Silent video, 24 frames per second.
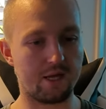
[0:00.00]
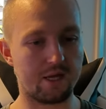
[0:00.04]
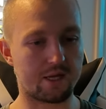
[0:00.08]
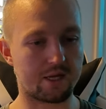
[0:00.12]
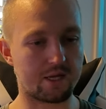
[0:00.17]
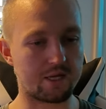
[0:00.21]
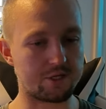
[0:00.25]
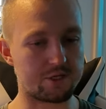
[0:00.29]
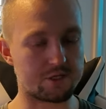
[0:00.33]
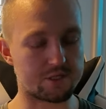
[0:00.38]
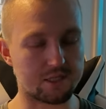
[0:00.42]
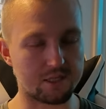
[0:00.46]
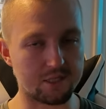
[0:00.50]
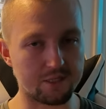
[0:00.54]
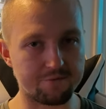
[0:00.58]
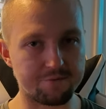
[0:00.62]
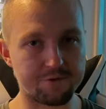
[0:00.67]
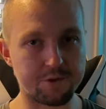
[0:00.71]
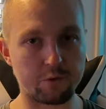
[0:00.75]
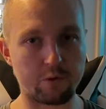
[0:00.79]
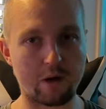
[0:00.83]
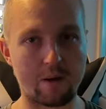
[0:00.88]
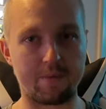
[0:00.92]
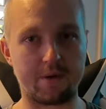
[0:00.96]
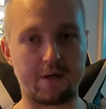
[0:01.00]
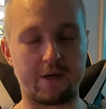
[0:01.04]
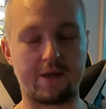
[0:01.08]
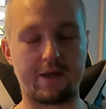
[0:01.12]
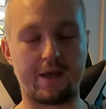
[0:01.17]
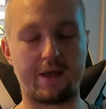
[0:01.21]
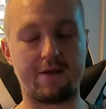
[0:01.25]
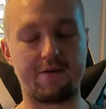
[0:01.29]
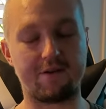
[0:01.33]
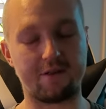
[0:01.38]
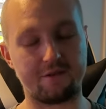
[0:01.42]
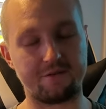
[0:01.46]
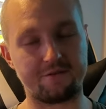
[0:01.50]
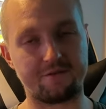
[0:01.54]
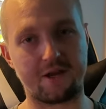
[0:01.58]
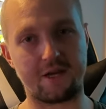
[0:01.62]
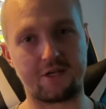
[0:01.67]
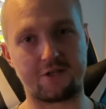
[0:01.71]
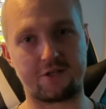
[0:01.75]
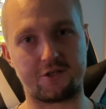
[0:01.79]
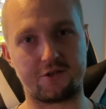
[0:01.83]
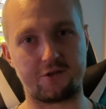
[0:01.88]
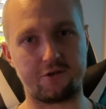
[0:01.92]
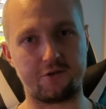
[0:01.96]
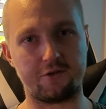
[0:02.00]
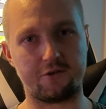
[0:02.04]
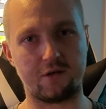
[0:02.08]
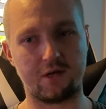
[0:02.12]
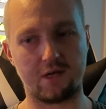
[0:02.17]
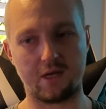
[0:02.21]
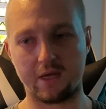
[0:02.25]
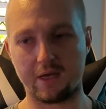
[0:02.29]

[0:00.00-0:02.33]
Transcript: can just lift you up and elevate you